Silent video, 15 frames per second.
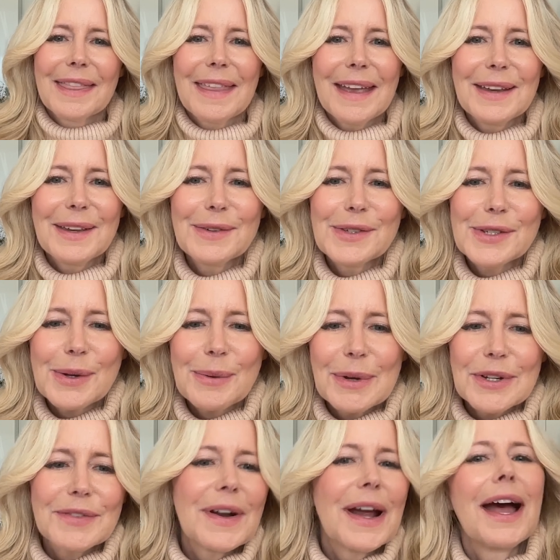Thank you so
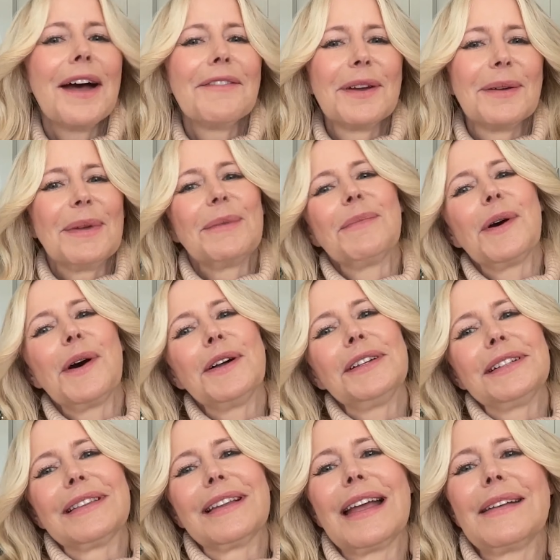much for having me
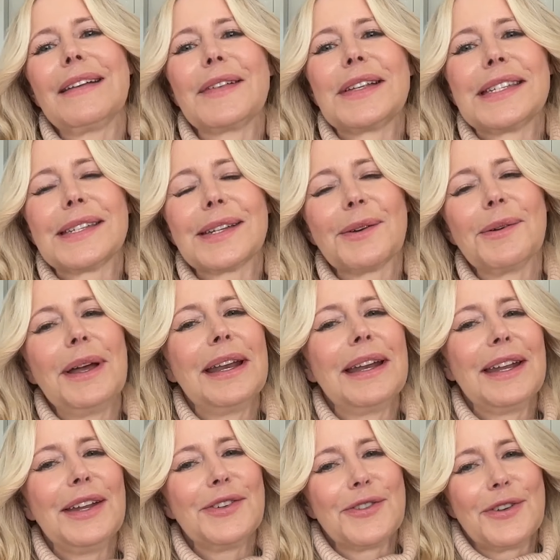and uh that's uh, quite
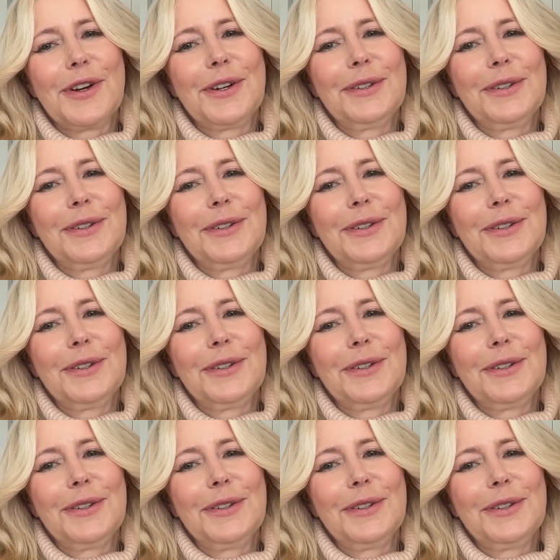an intro.